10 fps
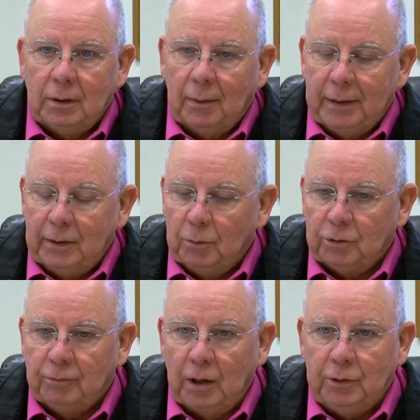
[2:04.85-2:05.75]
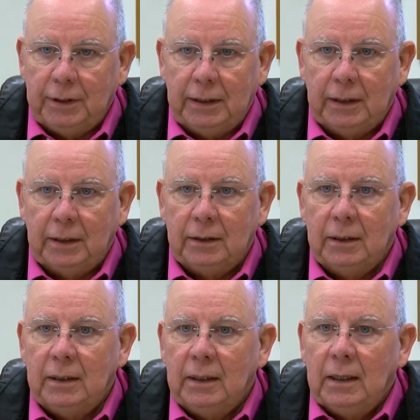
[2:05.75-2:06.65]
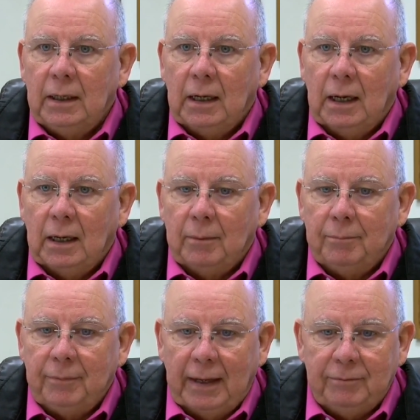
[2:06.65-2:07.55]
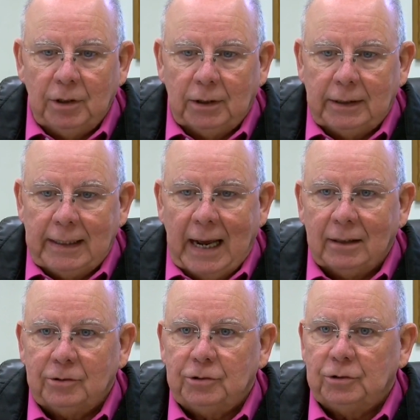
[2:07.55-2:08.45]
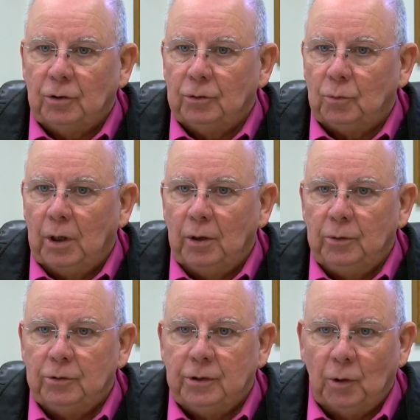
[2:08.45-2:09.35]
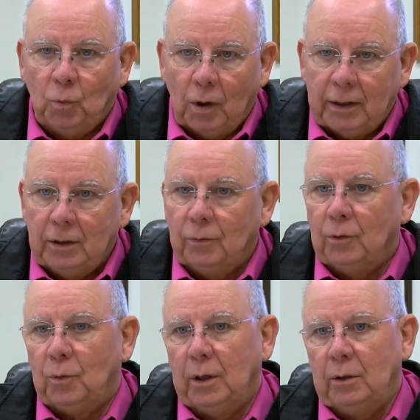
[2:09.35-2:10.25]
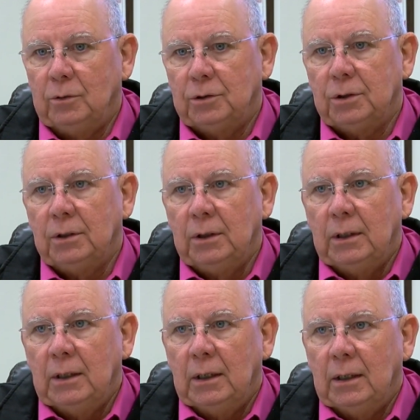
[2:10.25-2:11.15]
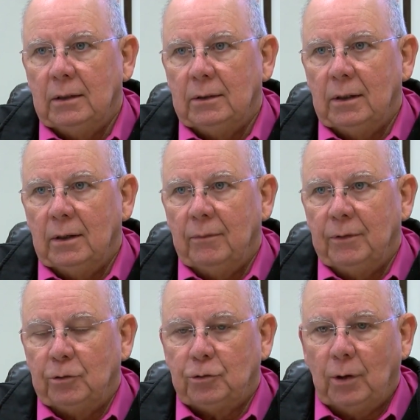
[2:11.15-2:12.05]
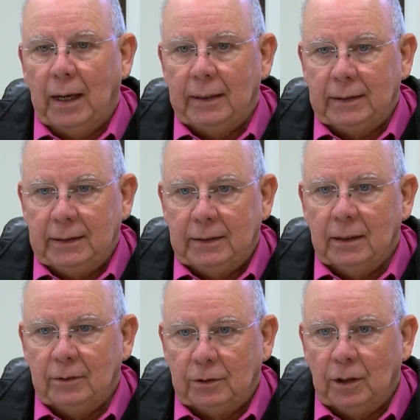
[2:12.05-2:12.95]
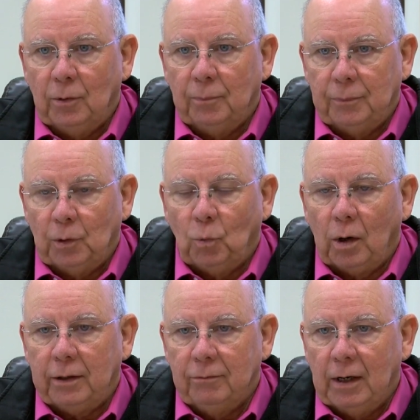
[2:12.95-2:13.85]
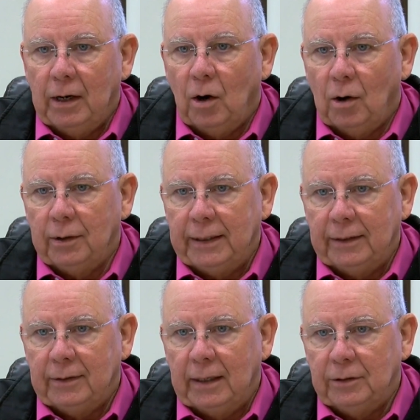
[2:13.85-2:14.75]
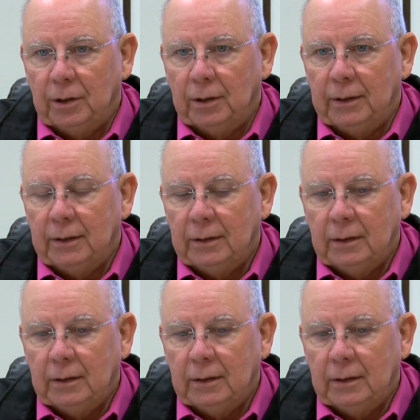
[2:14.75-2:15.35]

I mean, it was voted in. Um, they've done an analysis on the roads. They're working on the roads. They're trying to. They're they're working very hard to get that done.